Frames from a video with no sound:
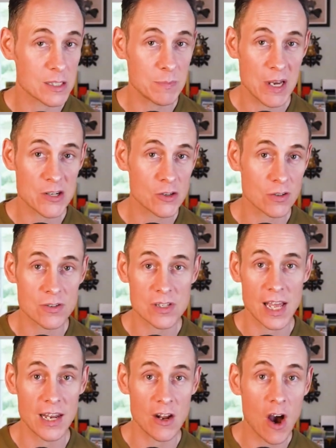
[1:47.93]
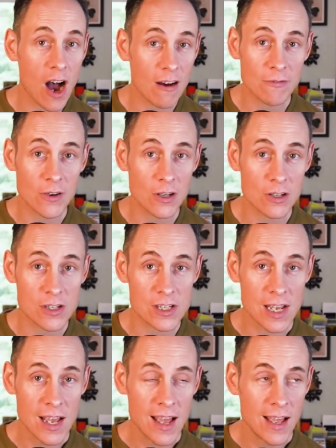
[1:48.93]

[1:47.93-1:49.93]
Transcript: specials and offers